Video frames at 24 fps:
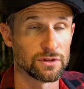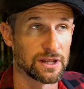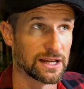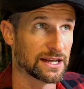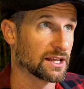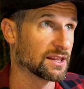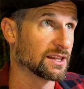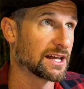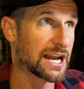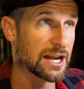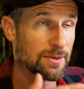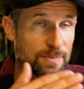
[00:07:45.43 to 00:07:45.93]
like
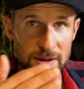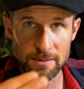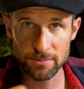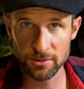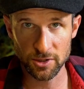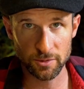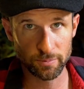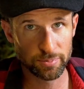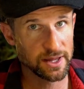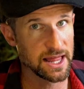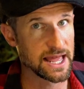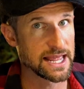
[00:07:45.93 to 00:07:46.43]
a lot of people
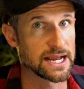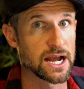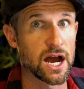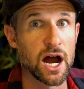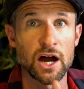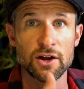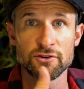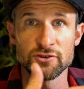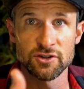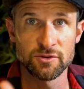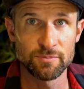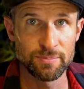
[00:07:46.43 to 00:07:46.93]
are playing
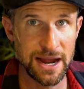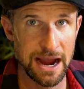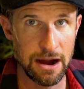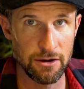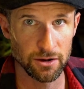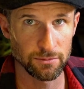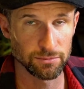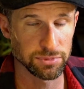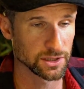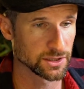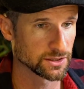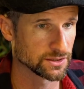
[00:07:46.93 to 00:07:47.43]
100
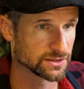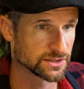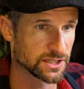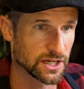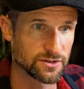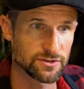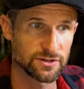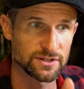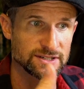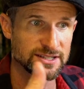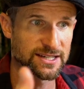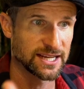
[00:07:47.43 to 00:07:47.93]
power balloons,
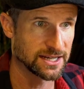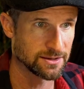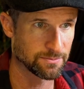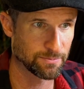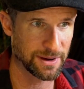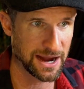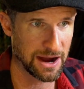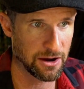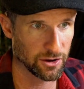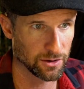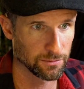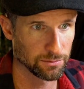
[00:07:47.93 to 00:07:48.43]
110
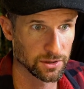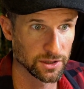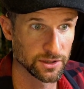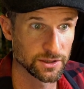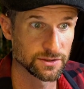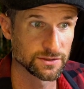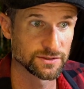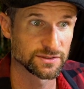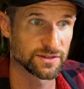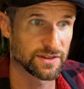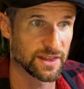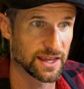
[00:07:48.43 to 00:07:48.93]
power
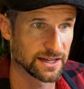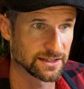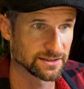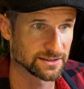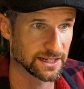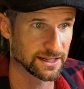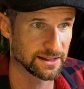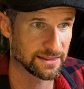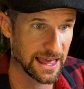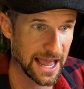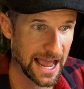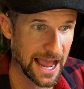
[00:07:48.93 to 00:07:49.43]
balloons, things
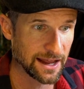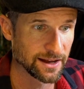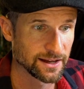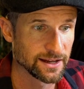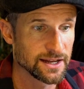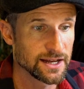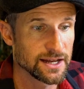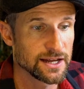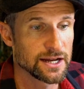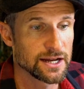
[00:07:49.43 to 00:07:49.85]
like that.